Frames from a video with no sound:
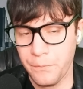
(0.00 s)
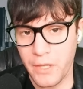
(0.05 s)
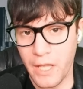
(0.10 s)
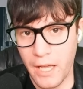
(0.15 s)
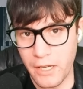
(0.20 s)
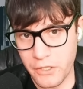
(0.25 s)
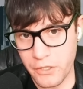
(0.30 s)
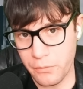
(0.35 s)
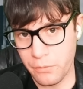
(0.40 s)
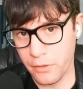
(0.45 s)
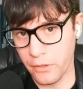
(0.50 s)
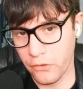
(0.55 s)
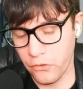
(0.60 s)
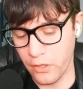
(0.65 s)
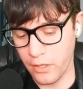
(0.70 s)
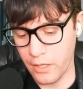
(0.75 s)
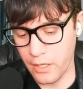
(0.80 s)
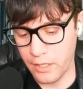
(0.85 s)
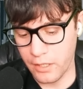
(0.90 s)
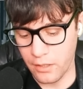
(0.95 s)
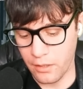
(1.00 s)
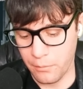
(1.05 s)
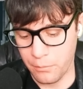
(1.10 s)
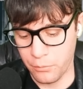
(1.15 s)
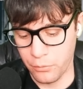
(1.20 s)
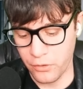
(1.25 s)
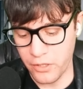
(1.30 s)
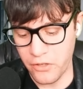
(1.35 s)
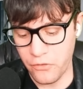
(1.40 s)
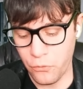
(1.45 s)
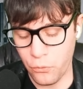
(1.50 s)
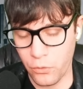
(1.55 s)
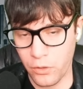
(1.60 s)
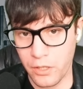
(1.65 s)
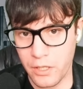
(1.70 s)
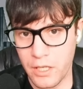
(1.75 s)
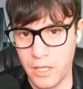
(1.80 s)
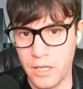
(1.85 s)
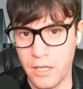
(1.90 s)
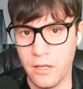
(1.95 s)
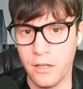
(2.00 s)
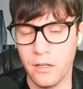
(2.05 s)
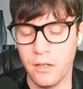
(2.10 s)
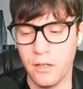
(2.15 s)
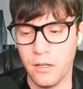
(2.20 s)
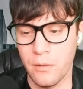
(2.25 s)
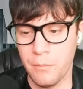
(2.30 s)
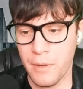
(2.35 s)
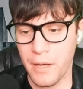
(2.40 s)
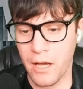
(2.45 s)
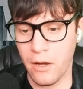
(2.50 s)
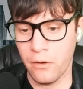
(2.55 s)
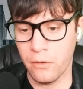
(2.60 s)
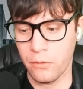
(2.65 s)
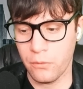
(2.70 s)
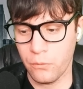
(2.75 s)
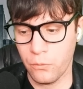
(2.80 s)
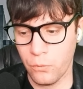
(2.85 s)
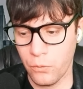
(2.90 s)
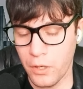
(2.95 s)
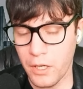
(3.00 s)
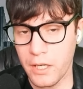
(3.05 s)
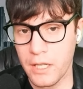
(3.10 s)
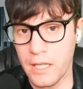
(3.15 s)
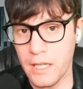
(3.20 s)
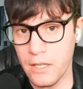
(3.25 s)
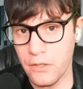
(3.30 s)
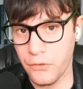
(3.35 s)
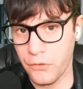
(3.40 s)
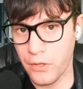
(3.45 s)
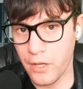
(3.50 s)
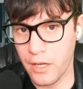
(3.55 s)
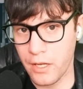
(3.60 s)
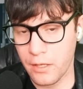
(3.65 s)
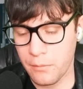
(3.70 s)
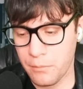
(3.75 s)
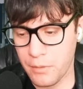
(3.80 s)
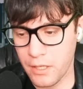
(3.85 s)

I just want to say, like, a brief word here about what he's saying,